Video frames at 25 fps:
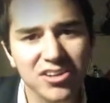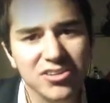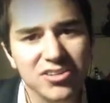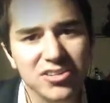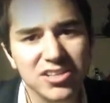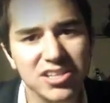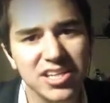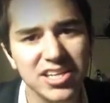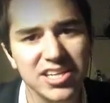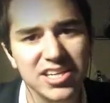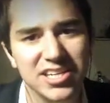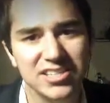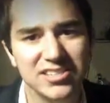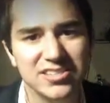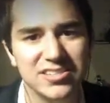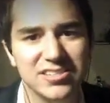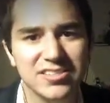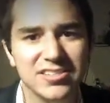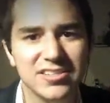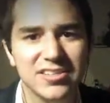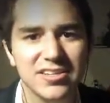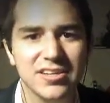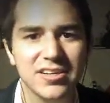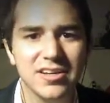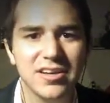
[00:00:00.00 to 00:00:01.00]
this.
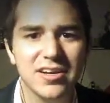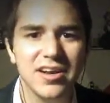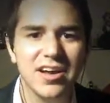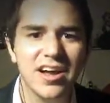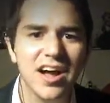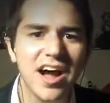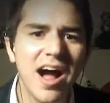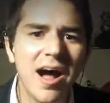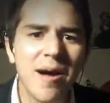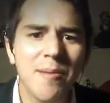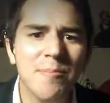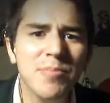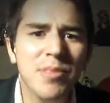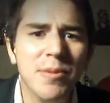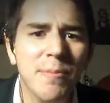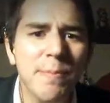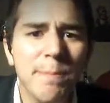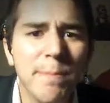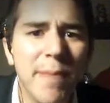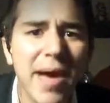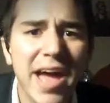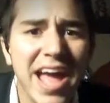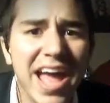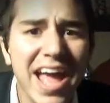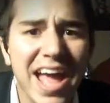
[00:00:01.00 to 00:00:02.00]
I'm the
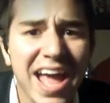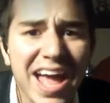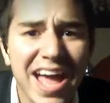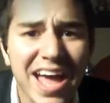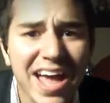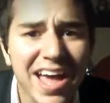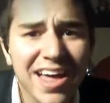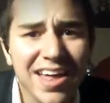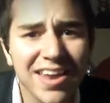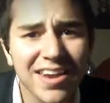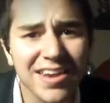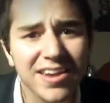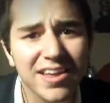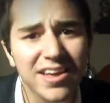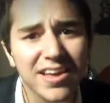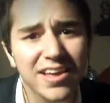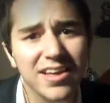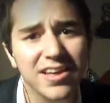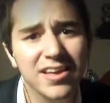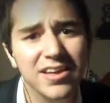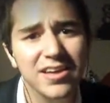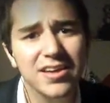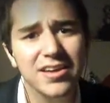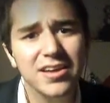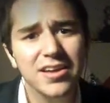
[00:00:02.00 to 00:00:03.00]
man.
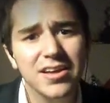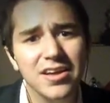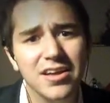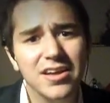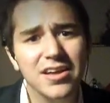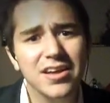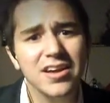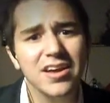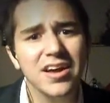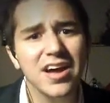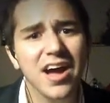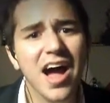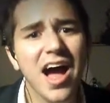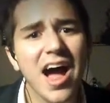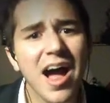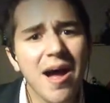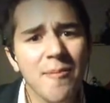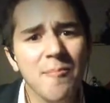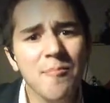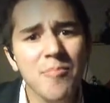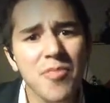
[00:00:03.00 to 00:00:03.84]
I'm the